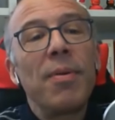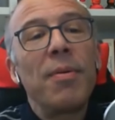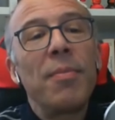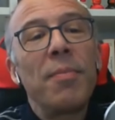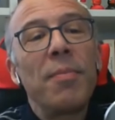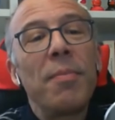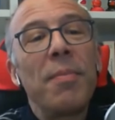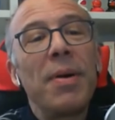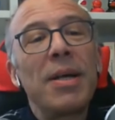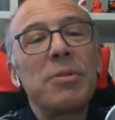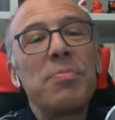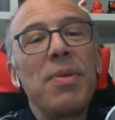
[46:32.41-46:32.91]

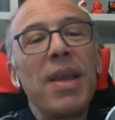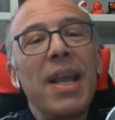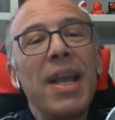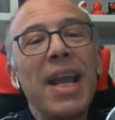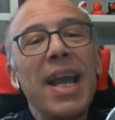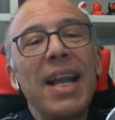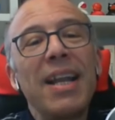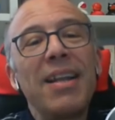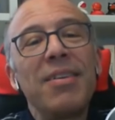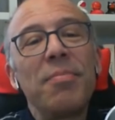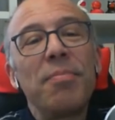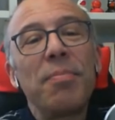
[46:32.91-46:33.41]
the
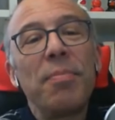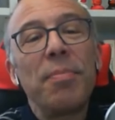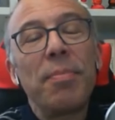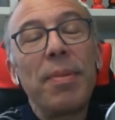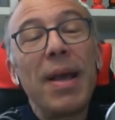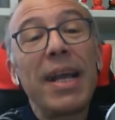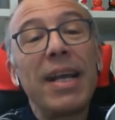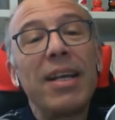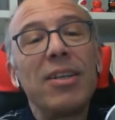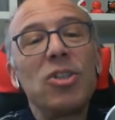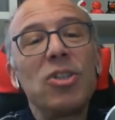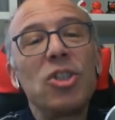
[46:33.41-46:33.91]
components
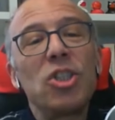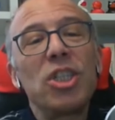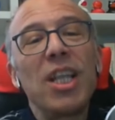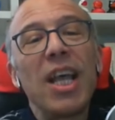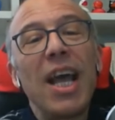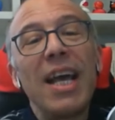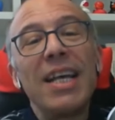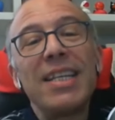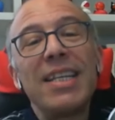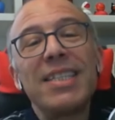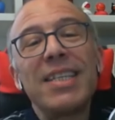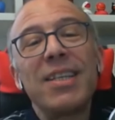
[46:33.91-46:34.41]
must be
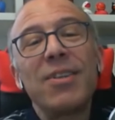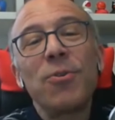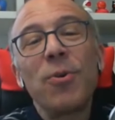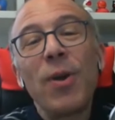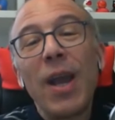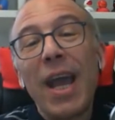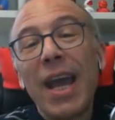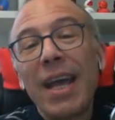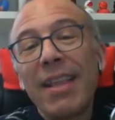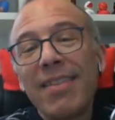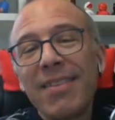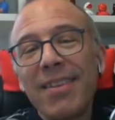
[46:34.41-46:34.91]
kind of
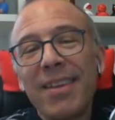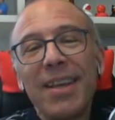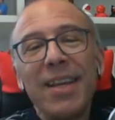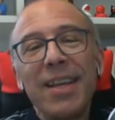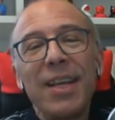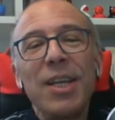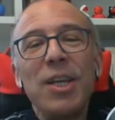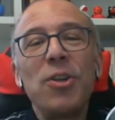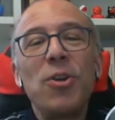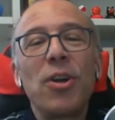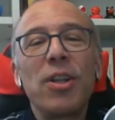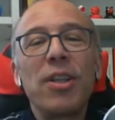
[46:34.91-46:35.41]
packaged
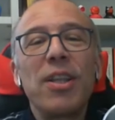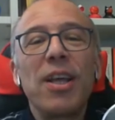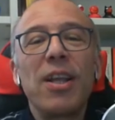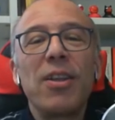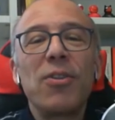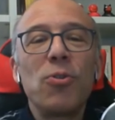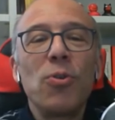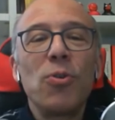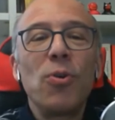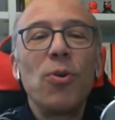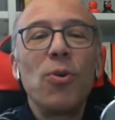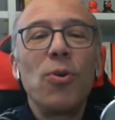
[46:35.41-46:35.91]
as a
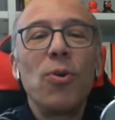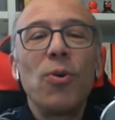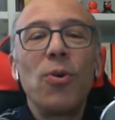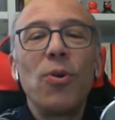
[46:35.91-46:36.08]
NuGet